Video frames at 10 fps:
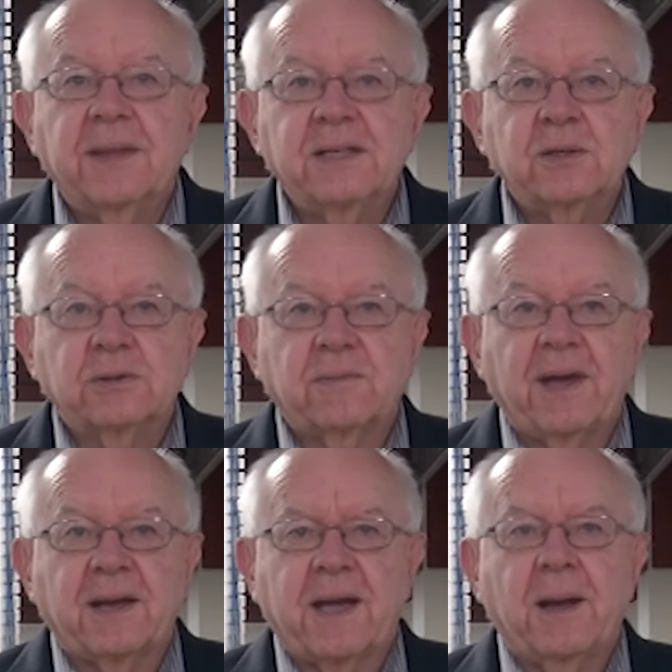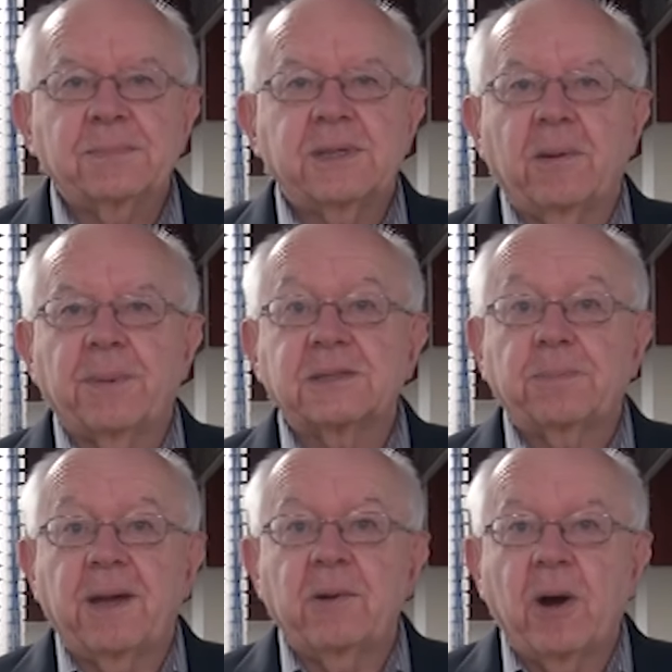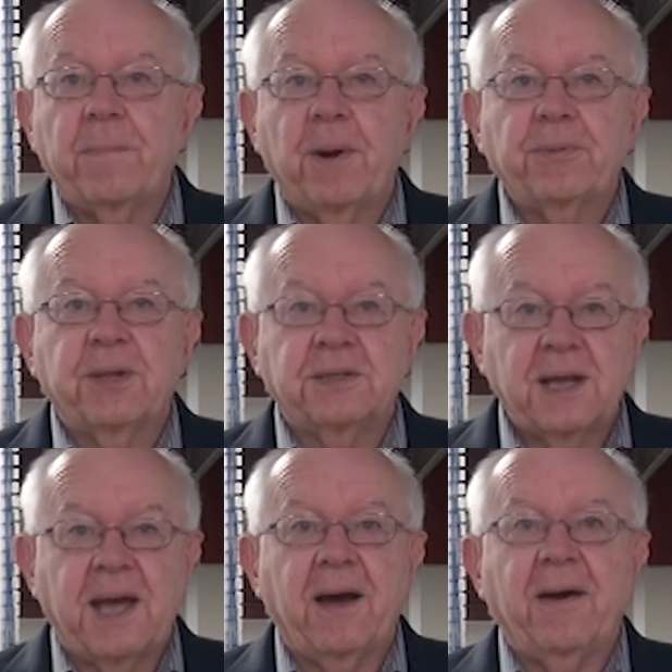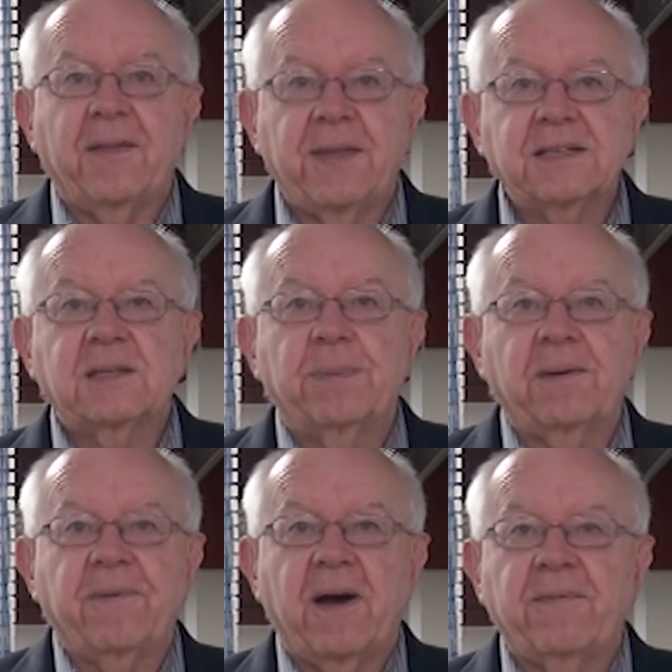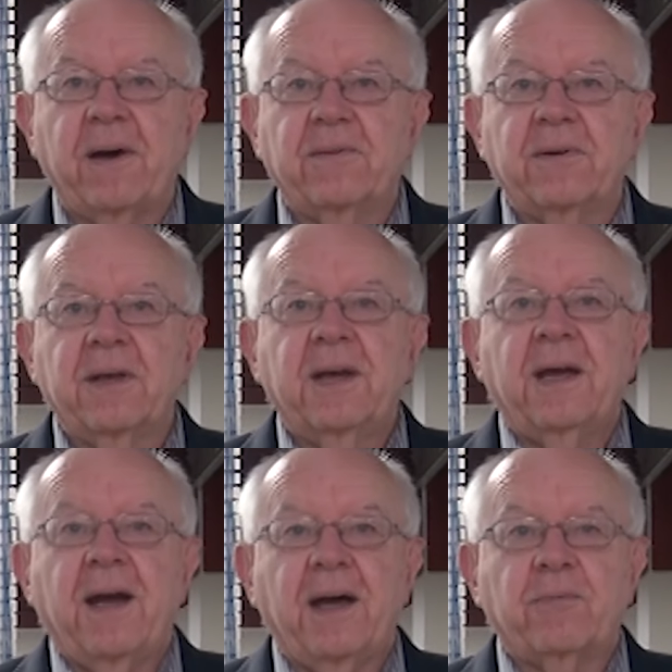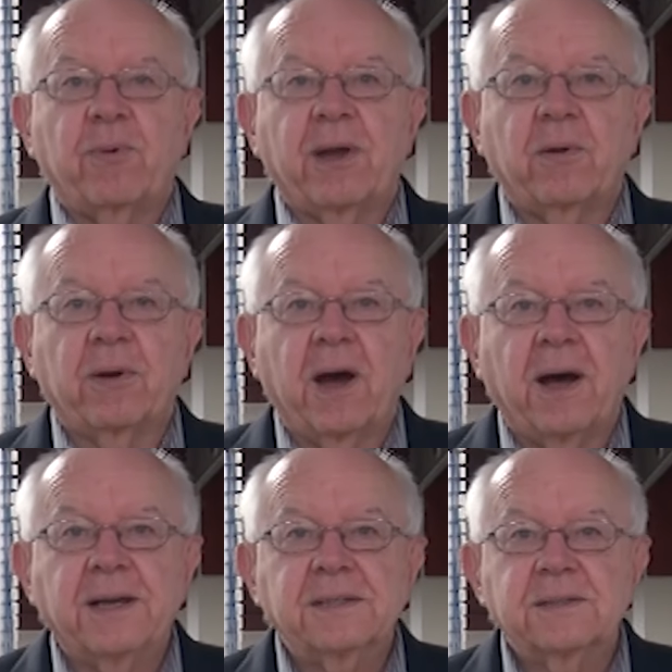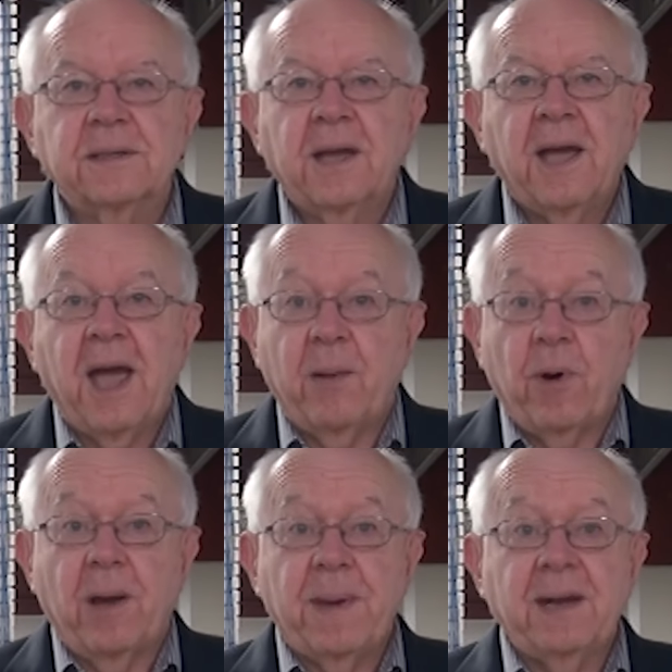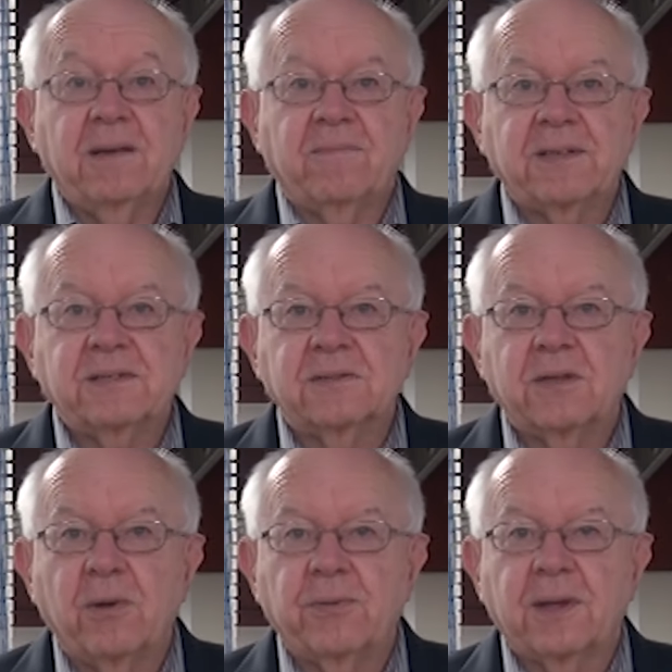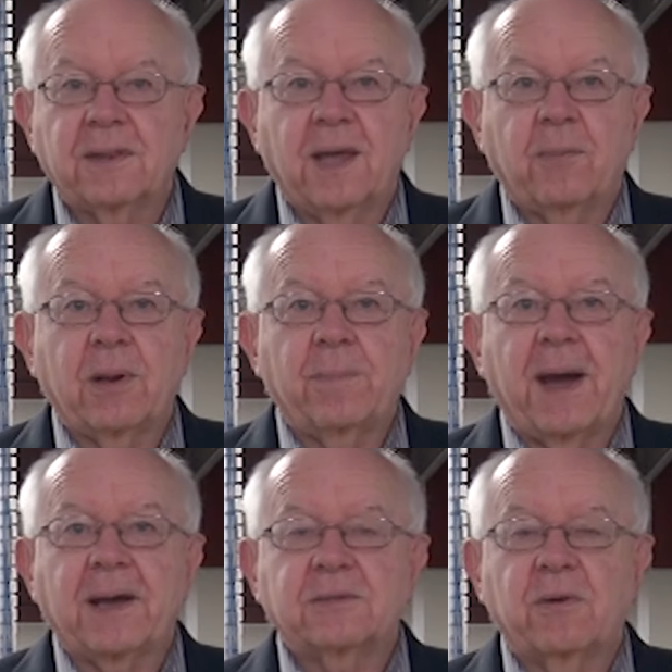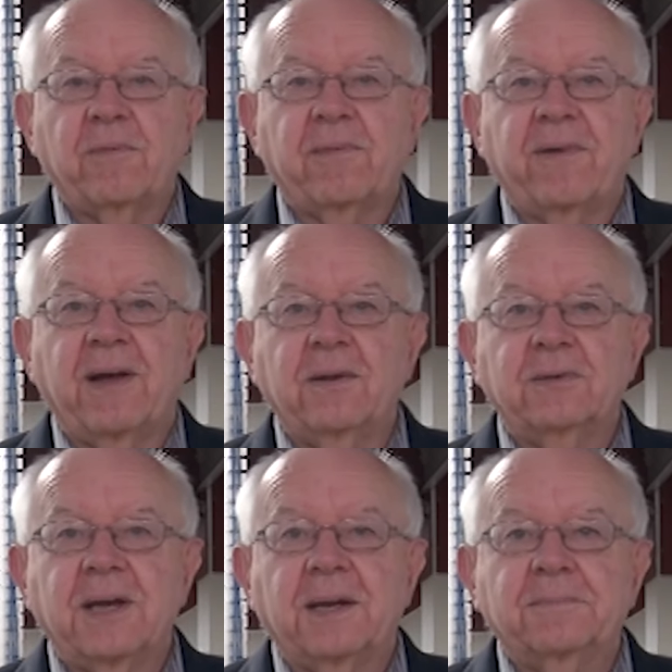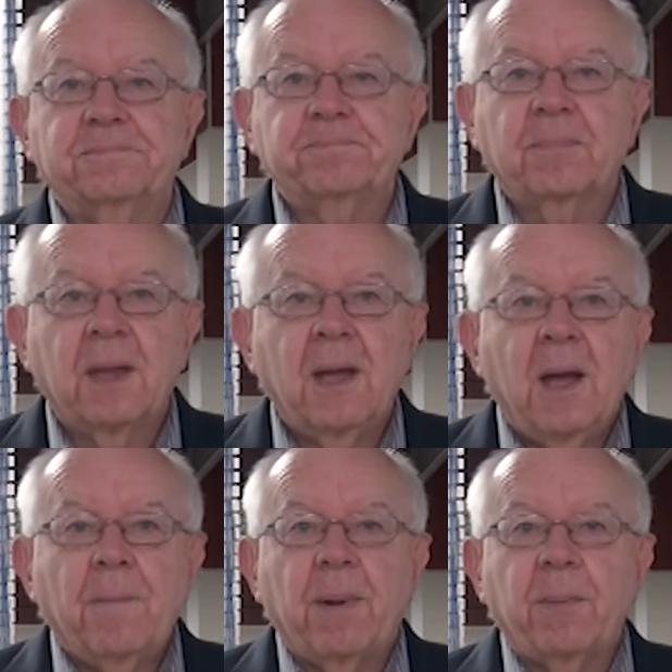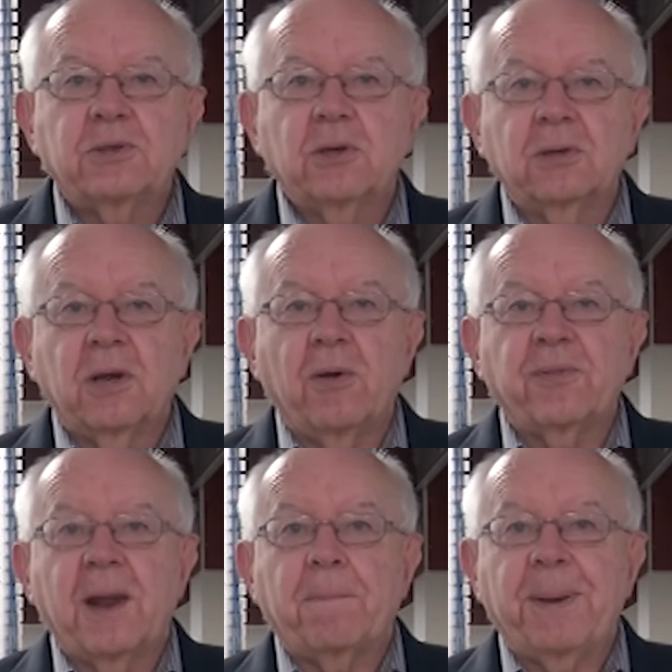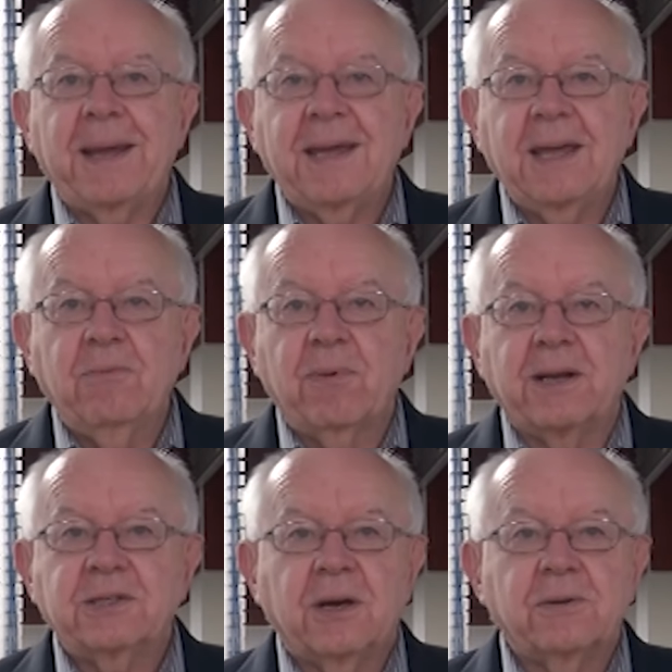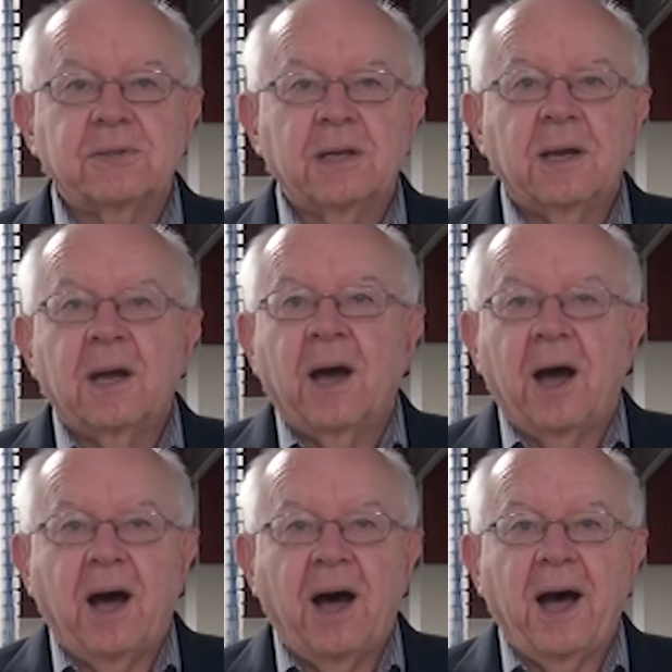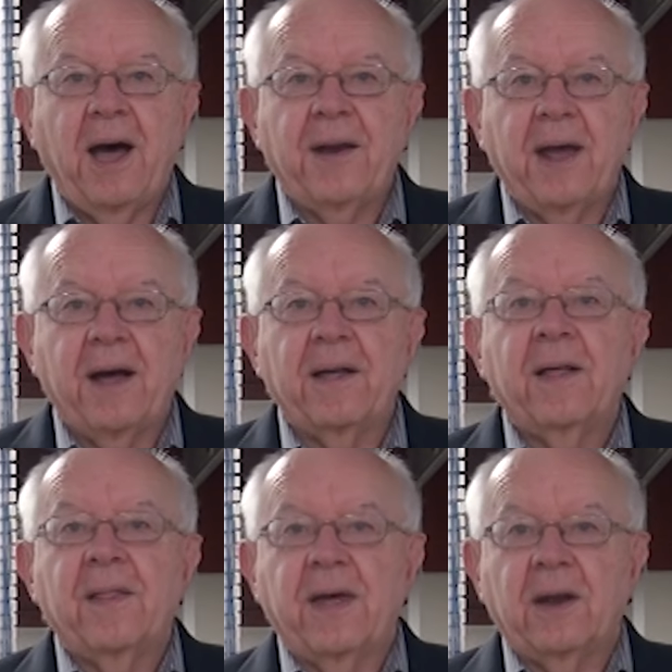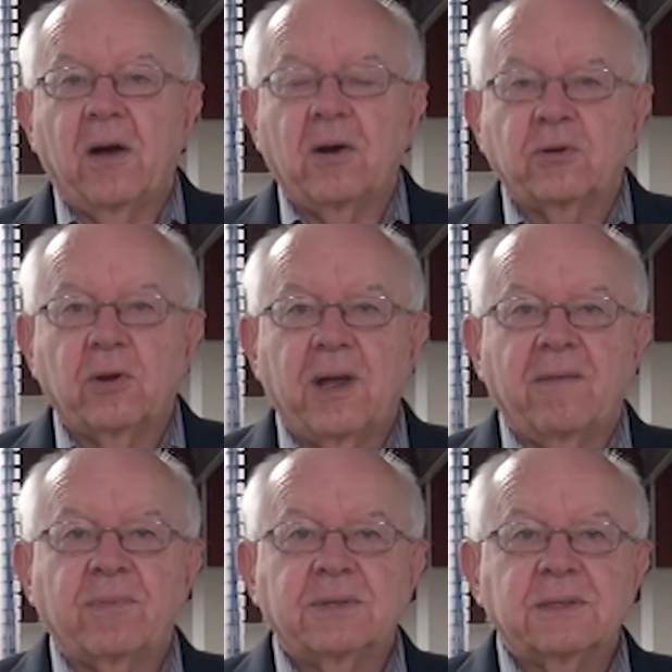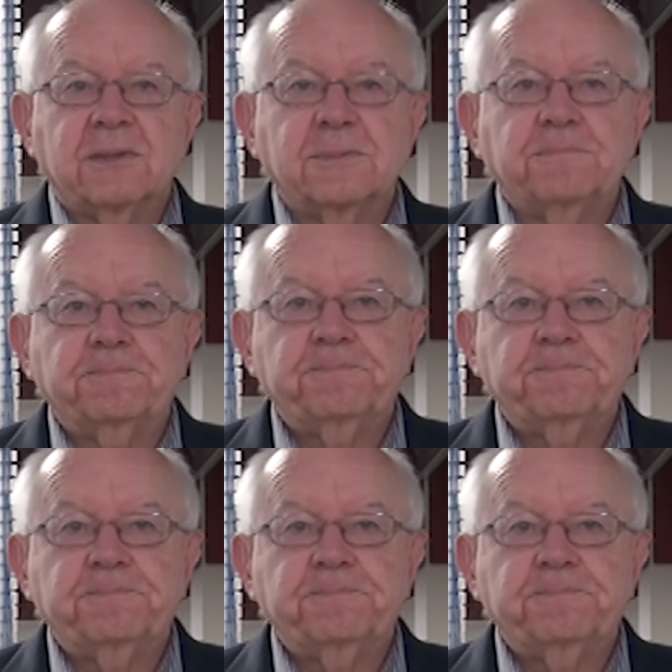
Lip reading: These sorts of outcomes help explain why both the Dow and the S&P 500 are at record highs, and why many investors don't think the equity markets are overvalued yet. But we should note that PE ratios are higher now than long-term averages.